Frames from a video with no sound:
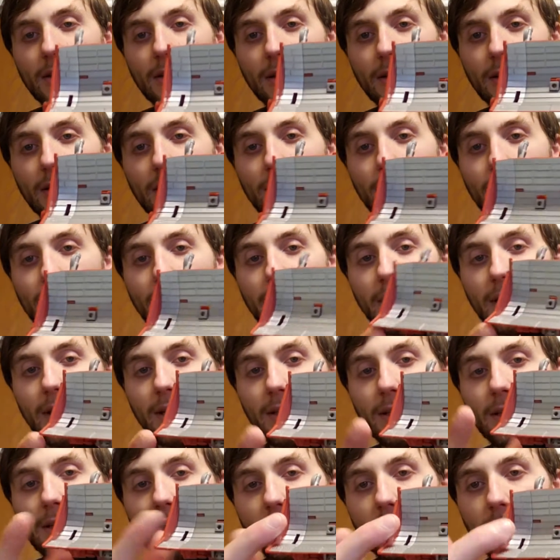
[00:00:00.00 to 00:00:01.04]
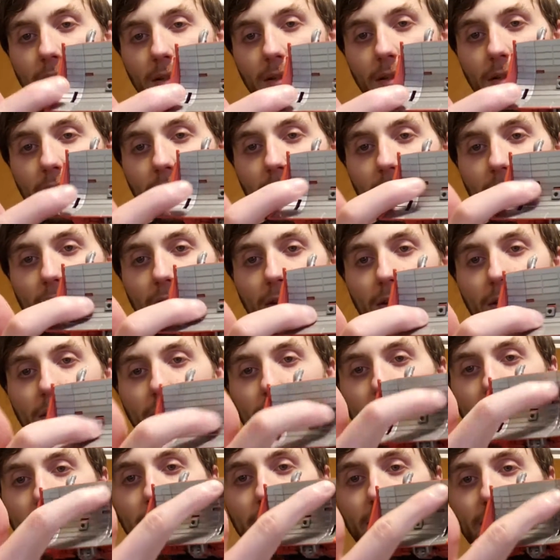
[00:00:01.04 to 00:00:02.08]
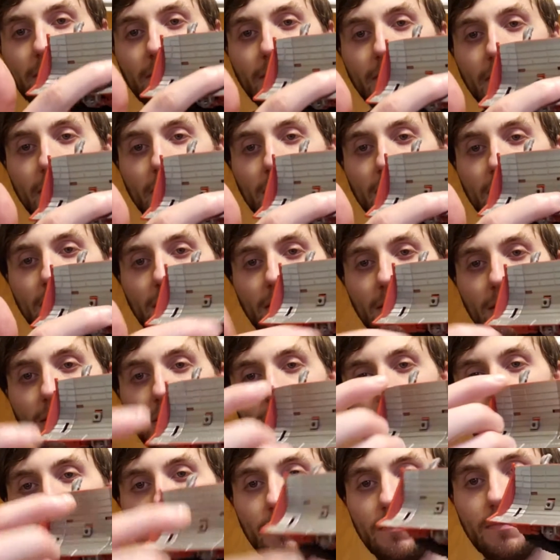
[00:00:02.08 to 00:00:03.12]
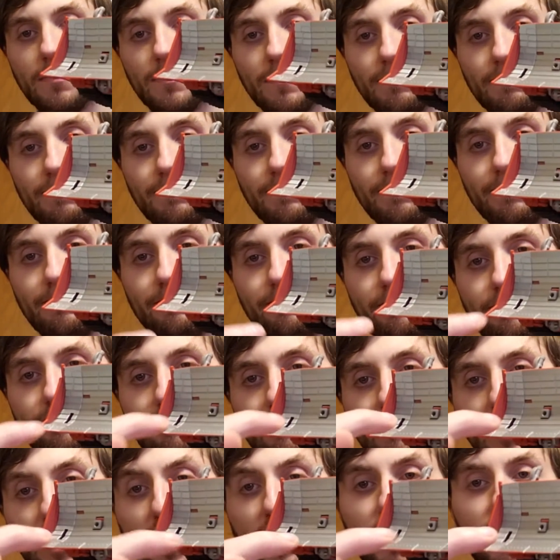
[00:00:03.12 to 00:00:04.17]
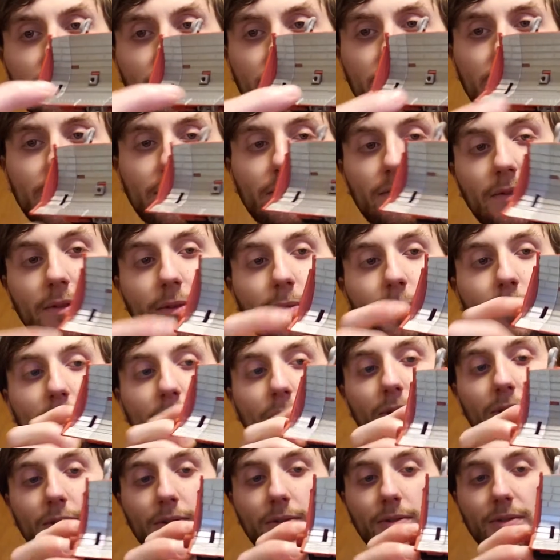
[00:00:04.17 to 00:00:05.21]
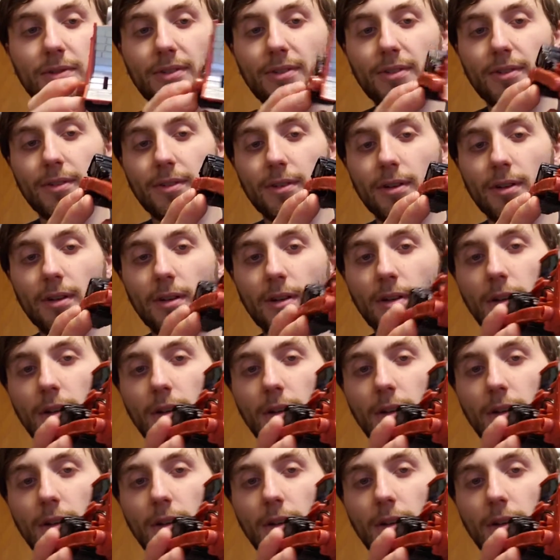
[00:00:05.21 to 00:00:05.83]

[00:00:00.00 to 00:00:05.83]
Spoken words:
the nice painting on the inside of this part of the bulldozer.